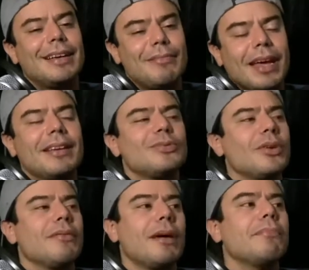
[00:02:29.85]
it's
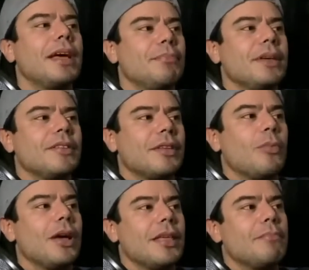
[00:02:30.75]
one of my pet peeves, the
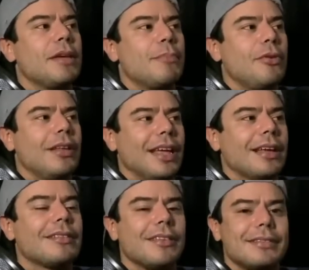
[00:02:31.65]
way that people
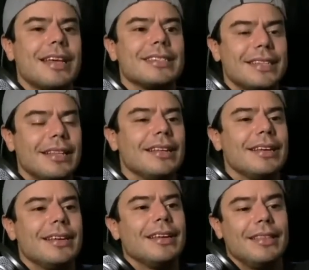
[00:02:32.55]
sometimes that
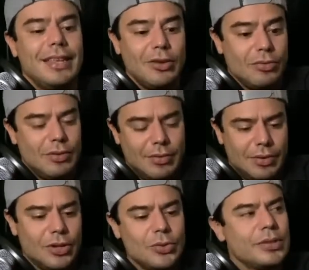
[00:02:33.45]
they don't
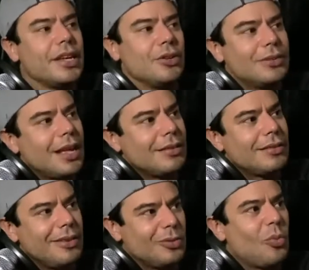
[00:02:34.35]
use the
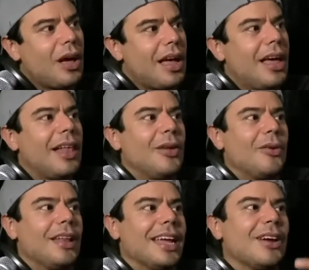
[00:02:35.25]
utensils well,
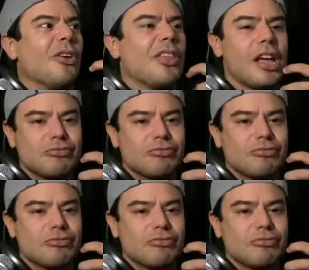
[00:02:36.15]
or they